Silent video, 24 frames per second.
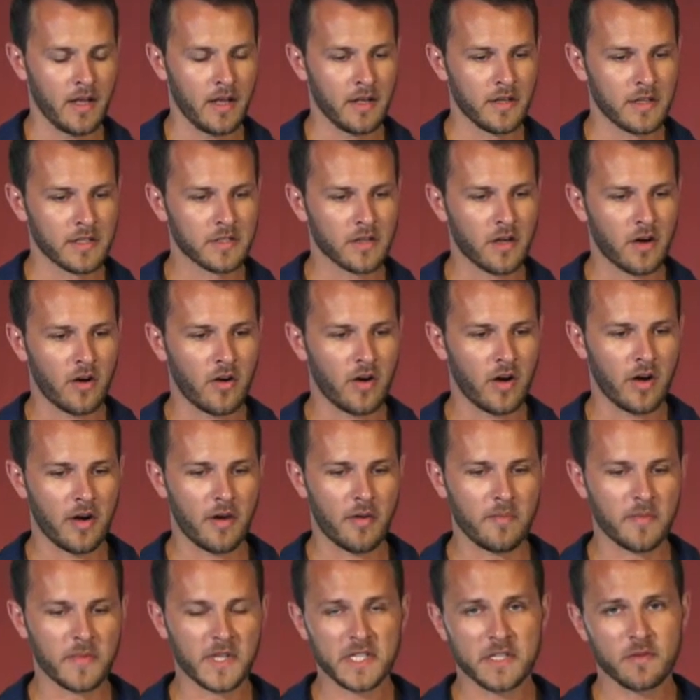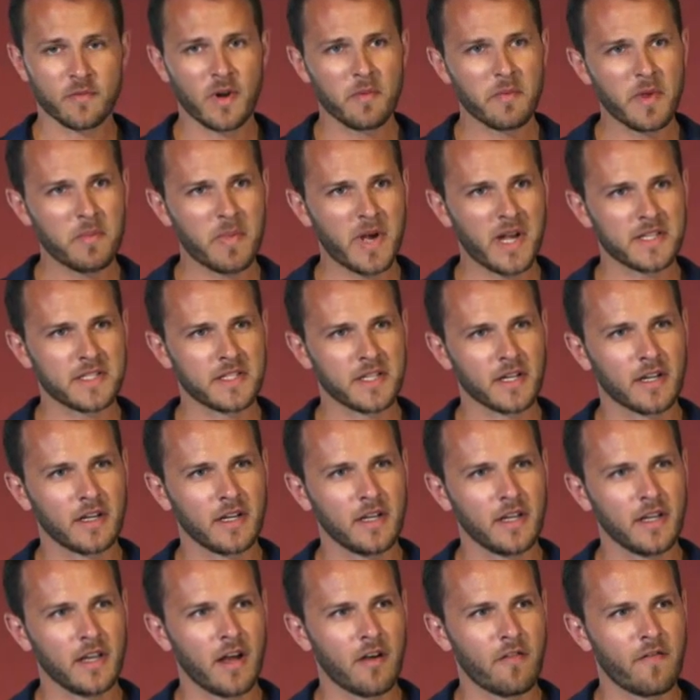So um, this will be
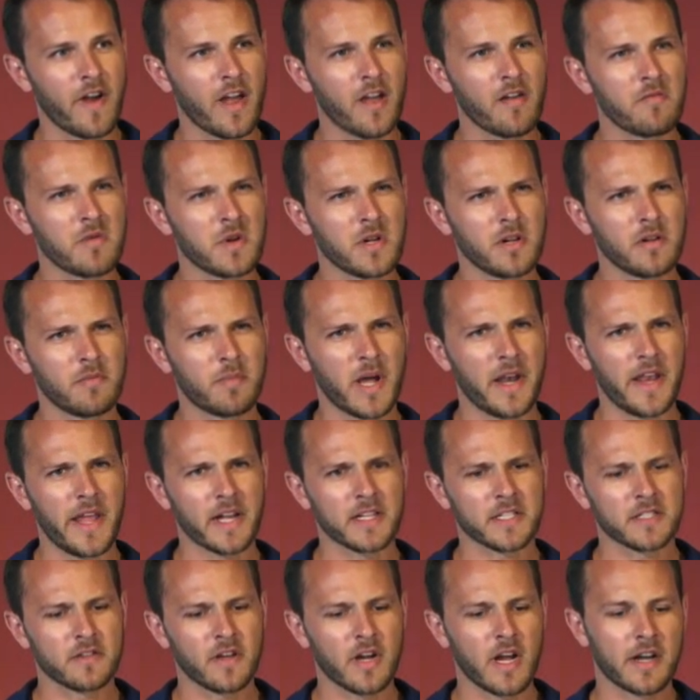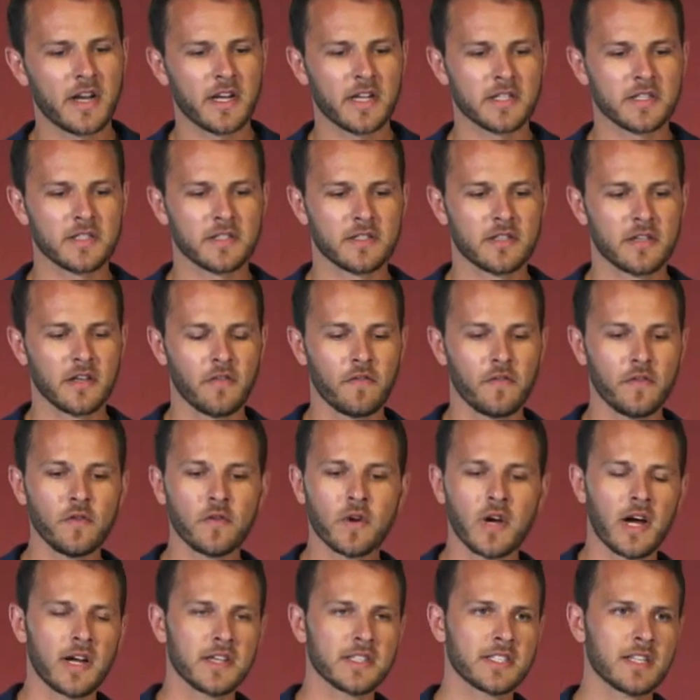basically available by next year. There's a few
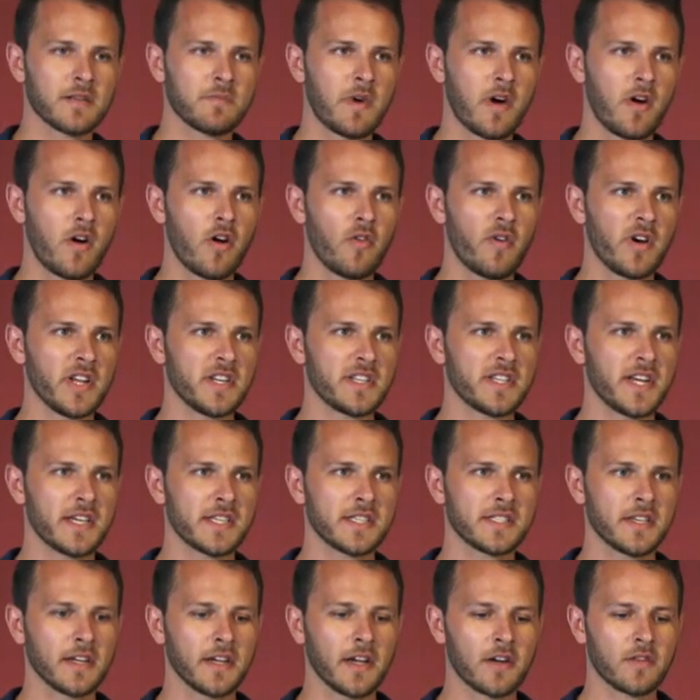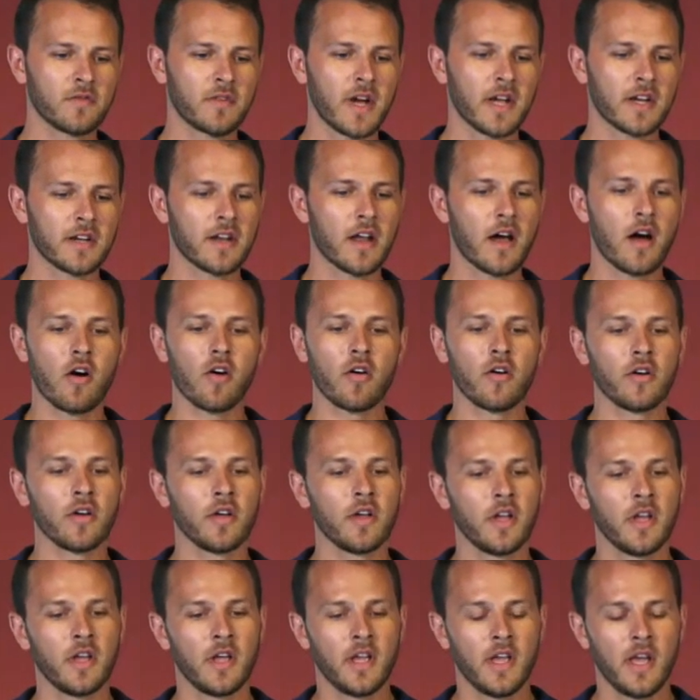customer already testing it right now.
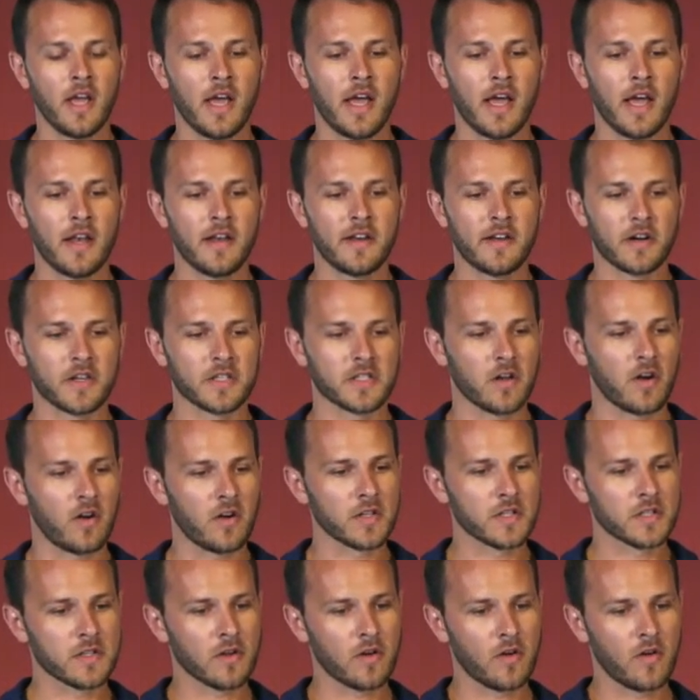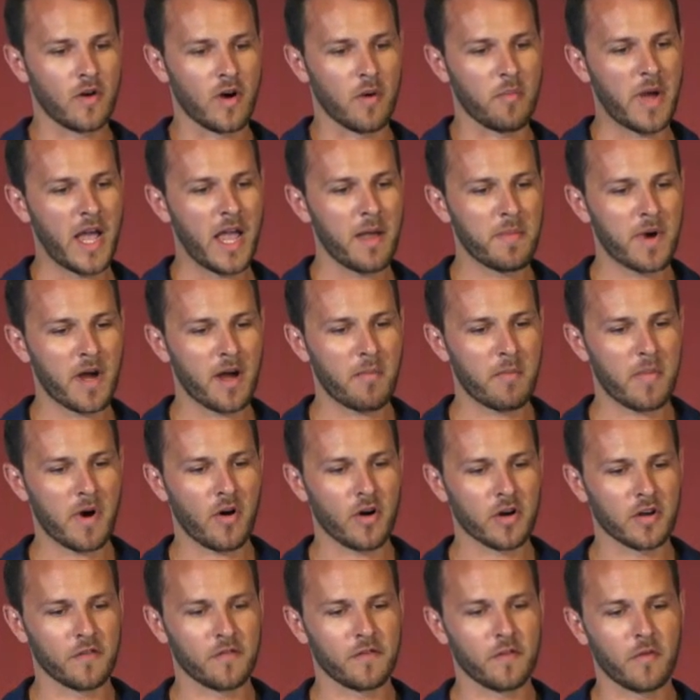And there's also a paper
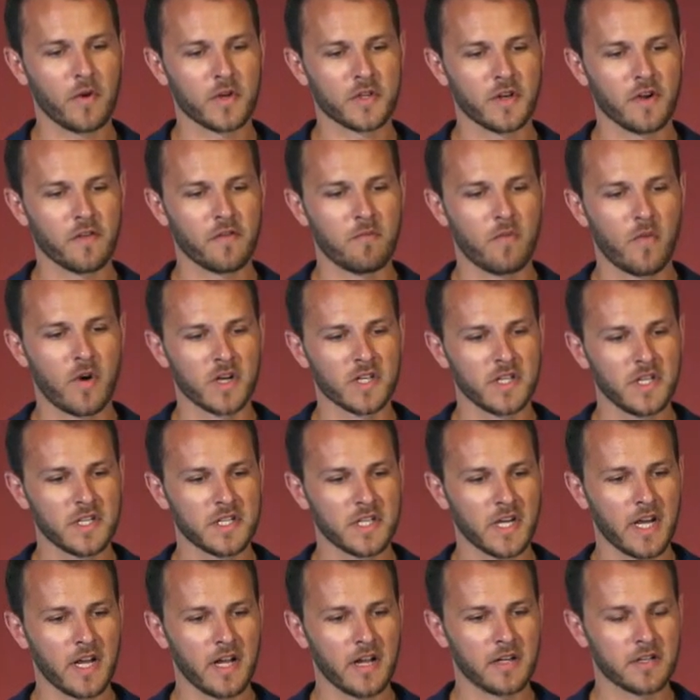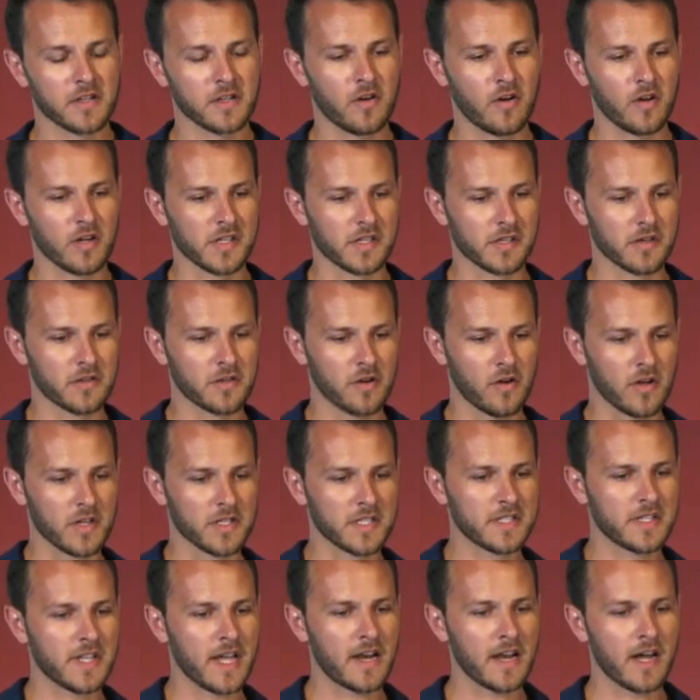about if you want to have more detailed called, called
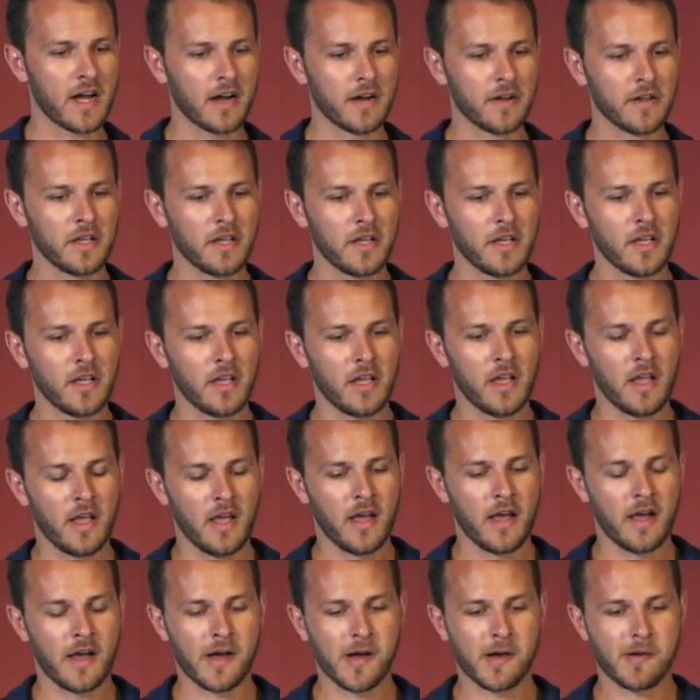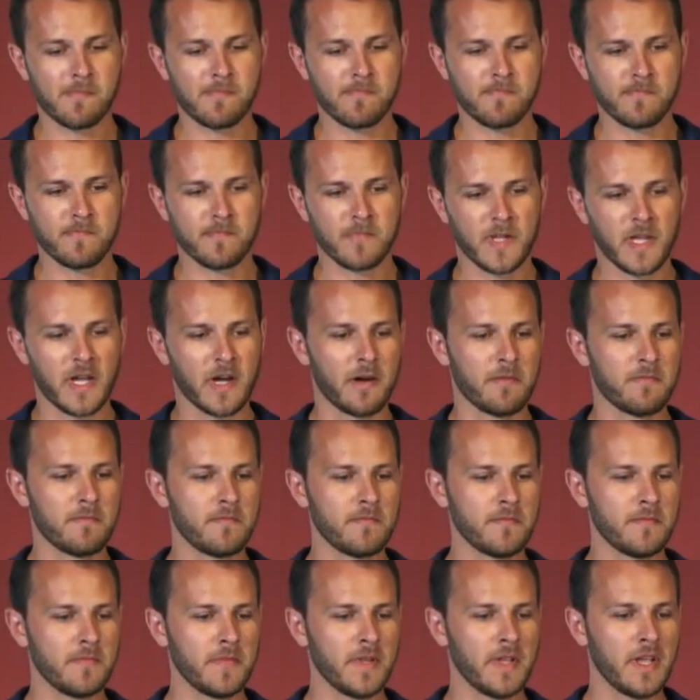Stellar. Um, yeah.
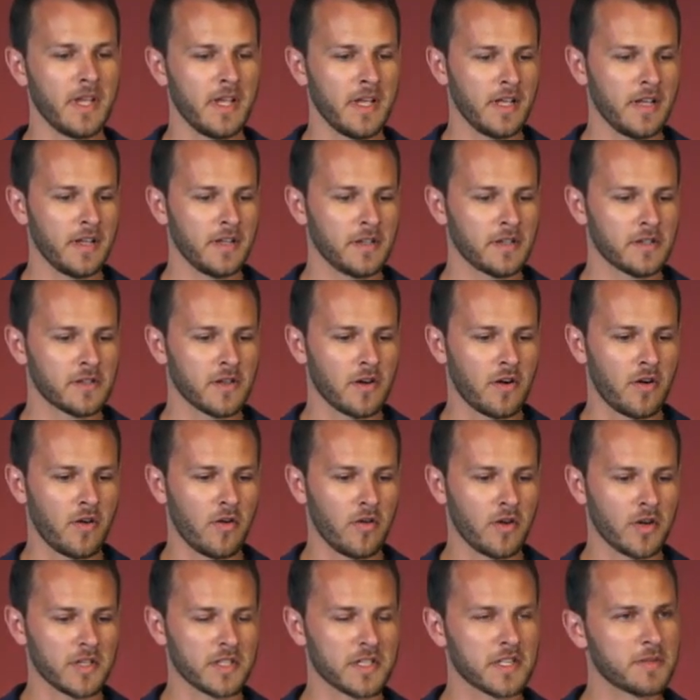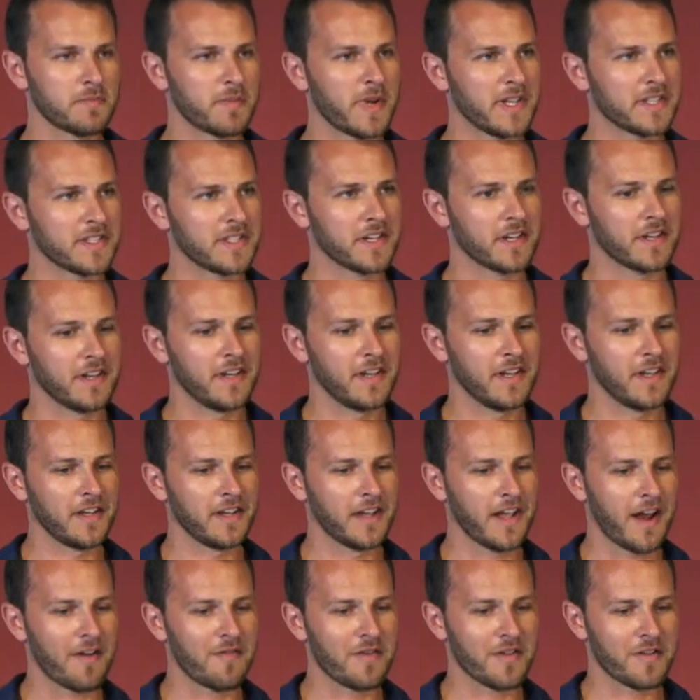So this is basically
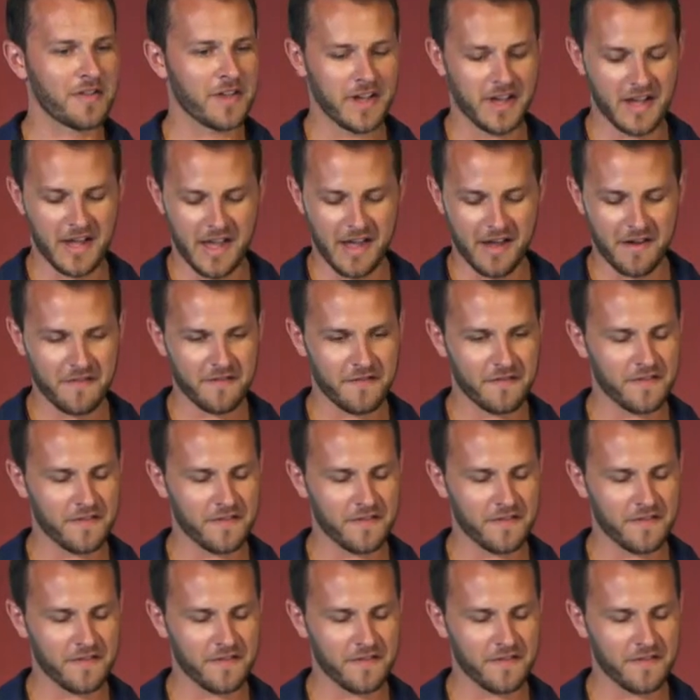everything I have.